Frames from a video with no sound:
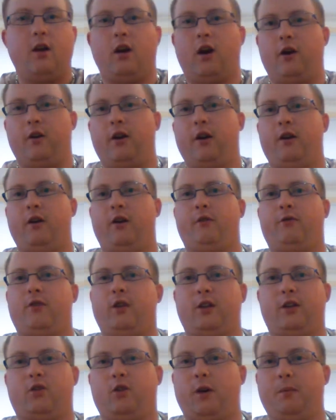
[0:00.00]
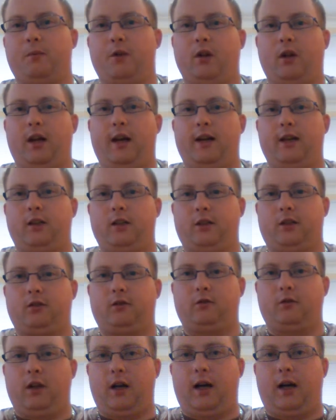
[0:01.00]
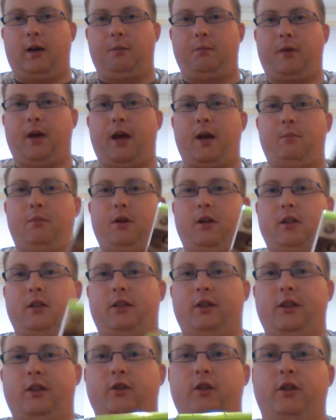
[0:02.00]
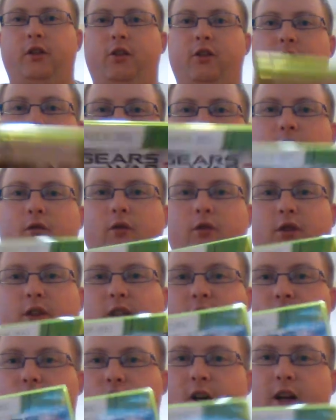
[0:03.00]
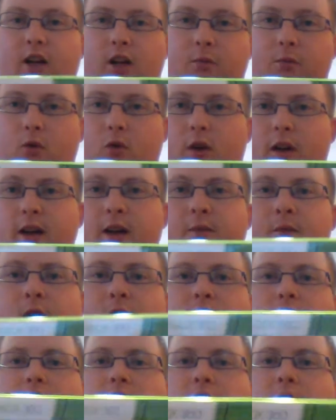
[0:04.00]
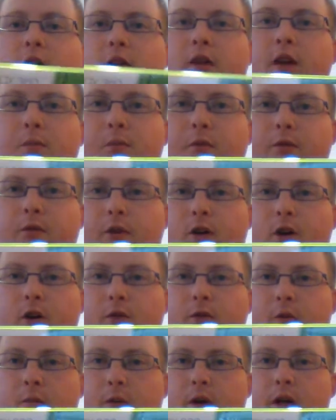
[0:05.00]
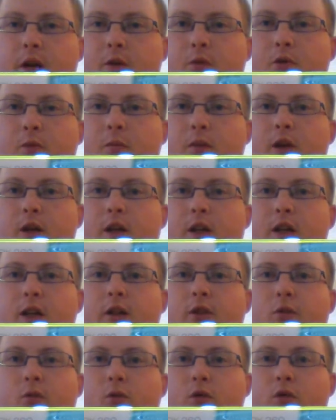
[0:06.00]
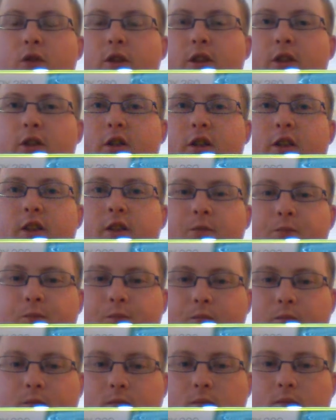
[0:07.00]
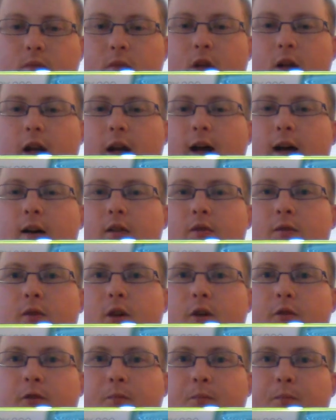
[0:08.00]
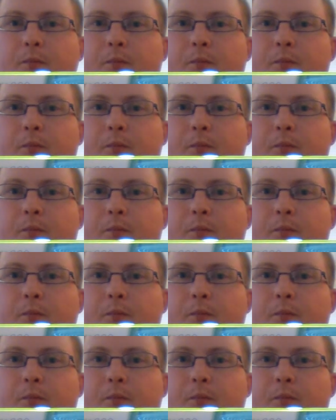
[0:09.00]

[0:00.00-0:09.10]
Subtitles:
and I've just grabbed the latest game in the series too, instead of dragging them all out. So number 5 for me would be the Gears of War series. I've